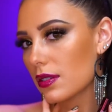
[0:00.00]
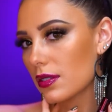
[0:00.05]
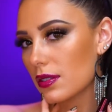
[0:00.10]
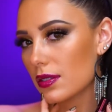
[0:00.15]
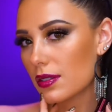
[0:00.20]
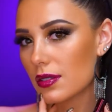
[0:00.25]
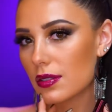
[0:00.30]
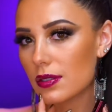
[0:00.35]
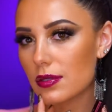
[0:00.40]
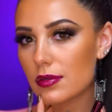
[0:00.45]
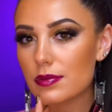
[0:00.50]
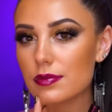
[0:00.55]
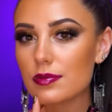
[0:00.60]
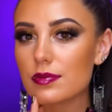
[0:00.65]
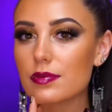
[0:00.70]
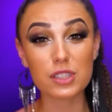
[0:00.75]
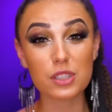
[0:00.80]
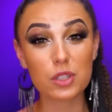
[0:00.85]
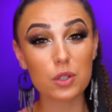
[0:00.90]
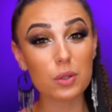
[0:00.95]
So we
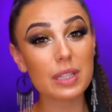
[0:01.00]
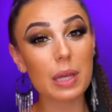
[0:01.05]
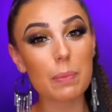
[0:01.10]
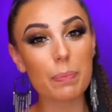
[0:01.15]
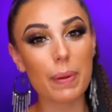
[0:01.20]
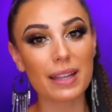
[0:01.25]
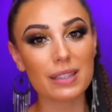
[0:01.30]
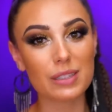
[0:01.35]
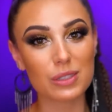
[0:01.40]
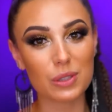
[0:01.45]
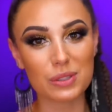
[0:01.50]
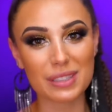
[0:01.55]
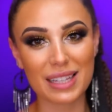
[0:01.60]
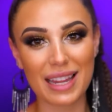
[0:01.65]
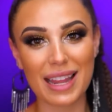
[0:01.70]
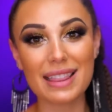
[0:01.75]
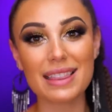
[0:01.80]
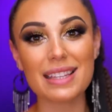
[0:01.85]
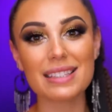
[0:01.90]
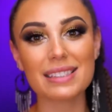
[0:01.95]
have 2 lip pencils
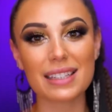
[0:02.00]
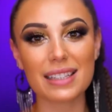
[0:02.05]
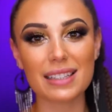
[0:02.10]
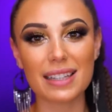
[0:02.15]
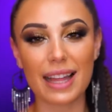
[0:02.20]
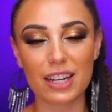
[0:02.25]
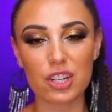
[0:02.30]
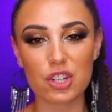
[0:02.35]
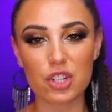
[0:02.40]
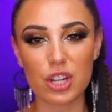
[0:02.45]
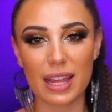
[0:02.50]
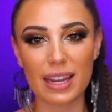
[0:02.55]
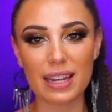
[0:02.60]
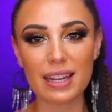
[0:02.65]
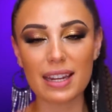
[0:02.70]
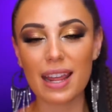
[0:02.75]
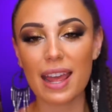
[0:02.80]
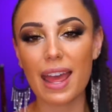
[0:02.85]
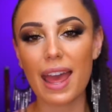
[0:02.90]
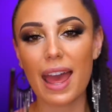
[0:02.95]
in this
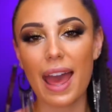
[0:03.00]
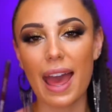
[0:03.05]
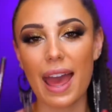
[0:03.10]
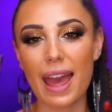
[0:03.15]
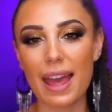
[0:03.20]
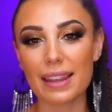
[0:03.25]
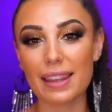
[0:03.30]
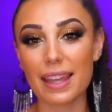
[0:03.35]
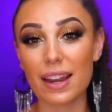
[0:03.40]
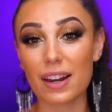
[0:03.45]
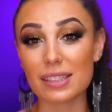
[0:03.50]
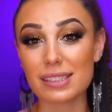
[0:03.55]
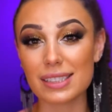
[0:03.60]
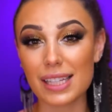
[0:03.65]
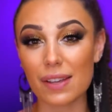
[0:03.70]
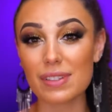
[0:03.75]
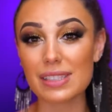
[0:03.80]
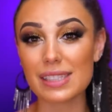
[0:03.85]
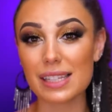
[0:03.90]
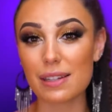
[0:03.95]
collection, and they are
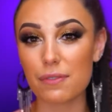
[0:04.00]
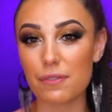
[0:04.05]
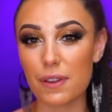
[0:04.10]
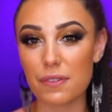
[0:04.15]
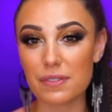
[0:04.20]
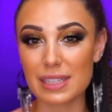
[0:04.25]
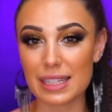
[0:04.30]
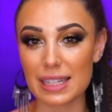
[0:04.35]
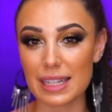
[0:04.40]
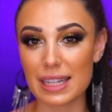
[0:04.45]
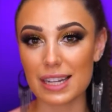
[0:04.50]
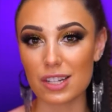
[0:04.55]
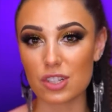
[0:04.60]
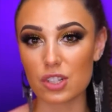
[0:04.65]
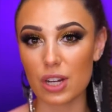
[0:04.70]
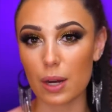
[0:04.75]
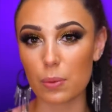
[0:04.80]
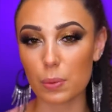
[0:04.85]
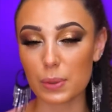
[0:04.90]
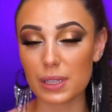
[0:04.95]
$17.50
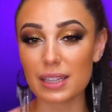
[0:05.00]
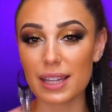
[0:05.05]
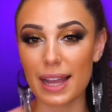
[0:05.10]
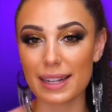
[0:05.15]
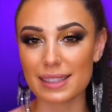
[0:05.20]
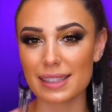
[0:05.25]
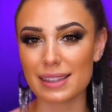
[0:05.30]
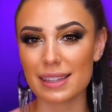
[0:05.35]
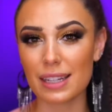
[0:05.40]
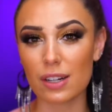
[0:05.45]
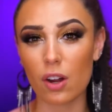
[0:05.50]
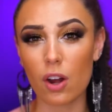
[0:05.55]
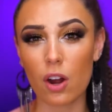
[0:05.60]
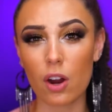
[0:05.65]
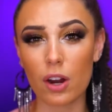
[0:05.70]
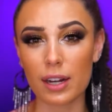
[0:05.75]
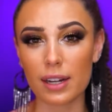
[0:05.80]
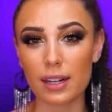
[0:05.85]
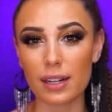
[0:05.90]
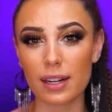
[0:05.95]
each. I really like that there
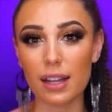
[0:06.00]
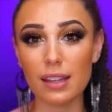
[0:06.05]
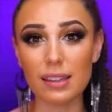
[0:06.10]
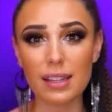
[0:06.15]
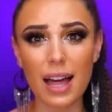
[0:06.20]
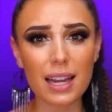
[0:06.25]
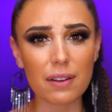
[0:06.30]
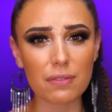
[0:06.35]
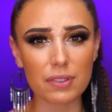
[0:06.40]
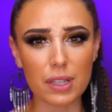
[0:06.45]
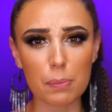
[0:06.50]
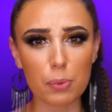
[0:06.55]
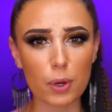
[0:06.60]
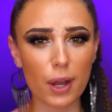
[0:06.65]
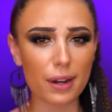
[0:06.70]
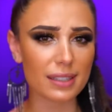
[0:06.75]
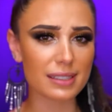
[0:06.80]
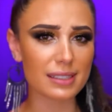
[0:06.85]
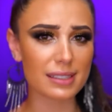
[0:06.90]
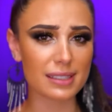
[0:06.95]
are a lot of lip
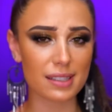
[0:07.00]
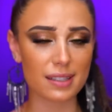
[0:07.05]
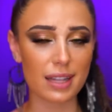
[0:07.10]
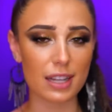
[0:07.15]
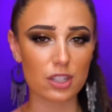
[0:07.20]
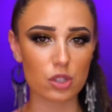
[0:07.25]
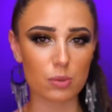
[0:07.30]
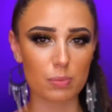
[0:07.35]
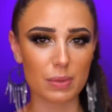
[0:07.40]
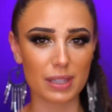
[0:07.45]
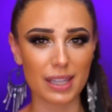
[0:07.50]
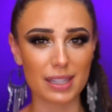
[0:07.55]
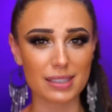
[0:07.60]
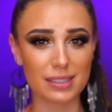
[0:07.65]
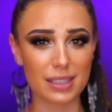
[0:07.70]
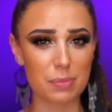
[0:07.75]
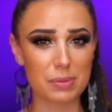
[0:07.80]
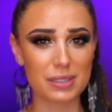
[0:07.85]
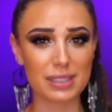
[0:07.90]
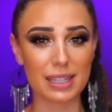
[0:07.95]
products in this collection because
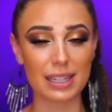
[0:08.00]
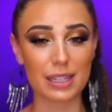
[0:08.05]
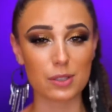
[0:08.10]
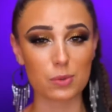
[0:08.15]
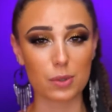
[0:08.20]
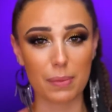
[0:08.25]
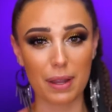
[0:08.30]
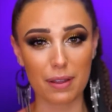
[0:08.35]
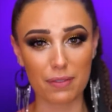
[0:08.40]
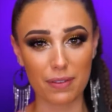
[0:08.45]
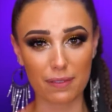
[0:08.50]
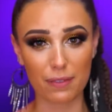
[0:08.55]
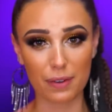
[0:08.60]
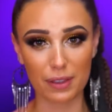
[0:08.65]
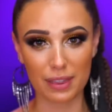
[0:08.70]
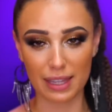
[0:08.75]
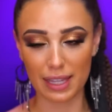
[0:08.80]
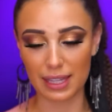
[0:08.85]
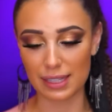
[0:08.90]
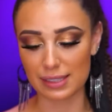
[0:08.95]
lipstick is one of my
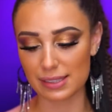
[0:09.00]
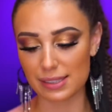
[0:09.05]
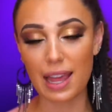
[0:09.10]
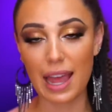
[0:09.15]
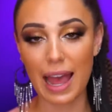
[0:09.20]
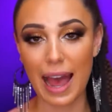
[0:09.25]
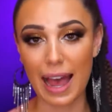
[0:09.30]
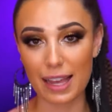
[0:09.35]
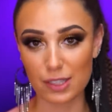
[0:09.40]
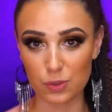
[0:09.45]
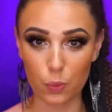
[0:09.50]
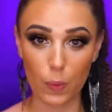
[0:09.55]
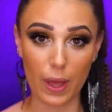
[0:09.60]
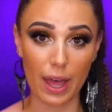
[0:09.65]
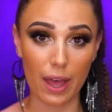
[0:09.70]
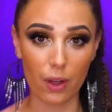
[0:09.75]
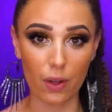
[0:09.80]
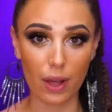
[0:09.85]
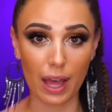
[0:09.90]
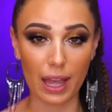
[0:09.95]
favorite things as
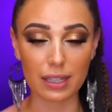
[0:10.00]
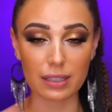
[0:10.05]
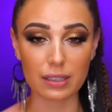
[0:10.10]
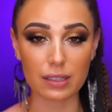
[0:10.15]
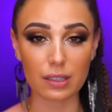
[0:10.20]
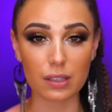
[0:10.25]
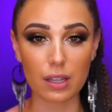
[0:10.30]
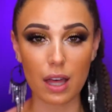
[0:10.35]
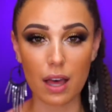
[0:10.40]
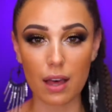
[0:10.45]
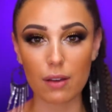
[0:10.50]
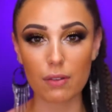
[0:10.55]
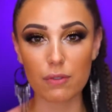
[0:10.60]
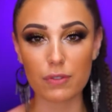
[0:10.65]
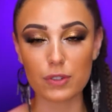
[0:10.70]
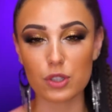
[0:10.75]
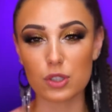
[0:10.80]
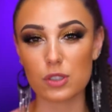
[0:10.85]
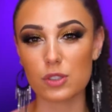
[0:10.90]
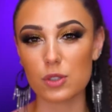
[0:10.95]
well. I
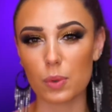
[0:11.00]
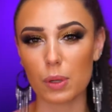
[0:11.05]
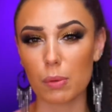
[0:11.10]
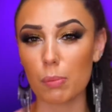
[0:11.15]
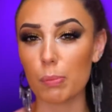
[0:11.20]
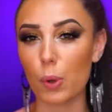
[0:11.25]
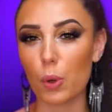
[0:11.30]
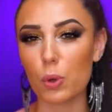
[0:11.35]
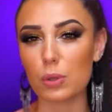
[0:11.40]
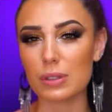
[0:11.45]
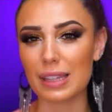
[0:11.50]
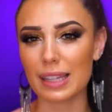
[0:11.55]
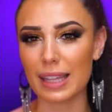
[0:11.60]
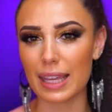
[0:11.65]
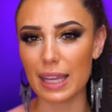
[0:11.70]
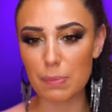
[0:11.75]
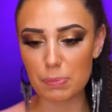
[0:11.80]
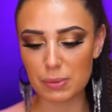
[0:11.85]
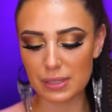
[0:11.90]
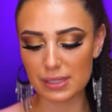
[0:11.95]
love just doing bold
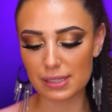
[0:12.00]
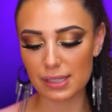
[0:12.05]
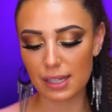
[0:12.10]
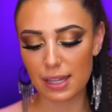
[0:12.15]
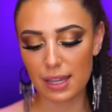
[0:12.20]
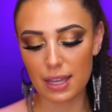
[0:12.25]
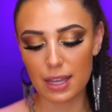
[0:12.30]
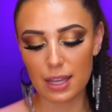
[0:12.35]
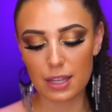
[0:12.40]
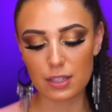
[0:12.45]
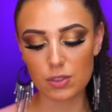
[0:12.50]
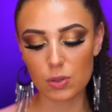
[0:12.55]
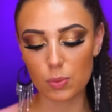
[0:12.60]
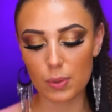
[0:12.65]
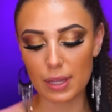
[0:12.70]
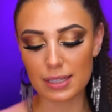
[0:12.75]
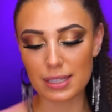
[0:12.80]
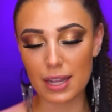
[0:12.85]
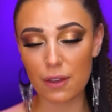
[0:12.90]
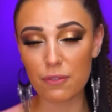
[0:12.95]
lips. So
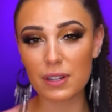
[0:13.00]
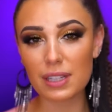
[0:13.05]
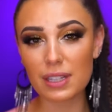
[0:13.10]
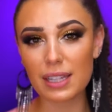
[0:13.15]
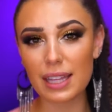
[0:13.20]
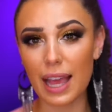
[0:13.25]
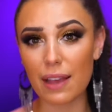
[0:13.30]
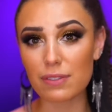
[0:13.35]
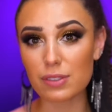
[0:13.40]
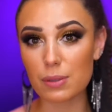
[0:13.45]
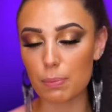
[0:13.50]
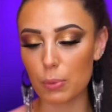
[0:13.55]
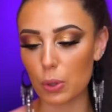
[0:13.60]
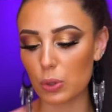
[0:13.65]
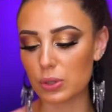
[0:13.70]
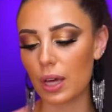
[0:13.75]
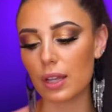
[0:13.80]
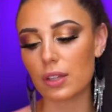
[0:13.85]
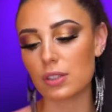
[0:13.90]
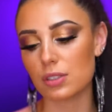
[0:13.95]
we definitely have some
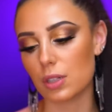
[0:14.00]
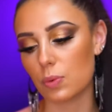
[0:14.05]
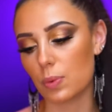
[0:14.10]
bold colors here.